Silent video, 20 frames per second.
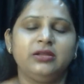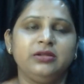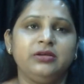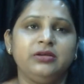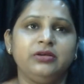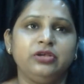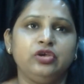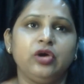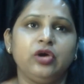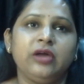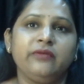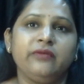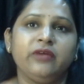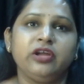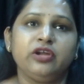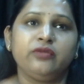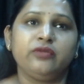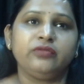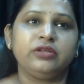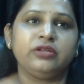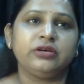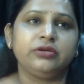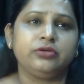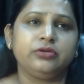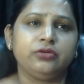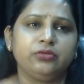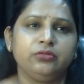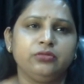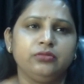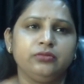you are one of the
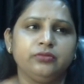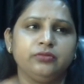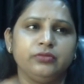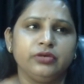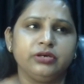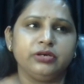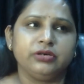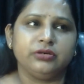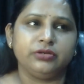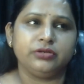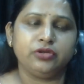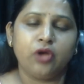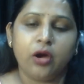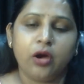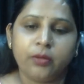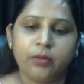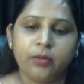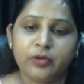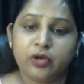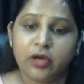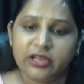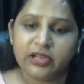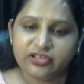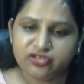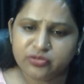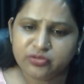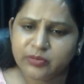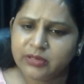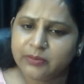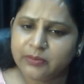top
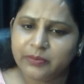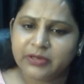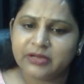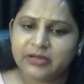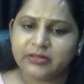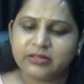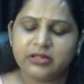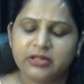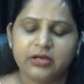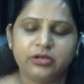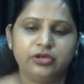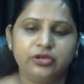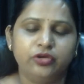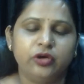knowledgeable person.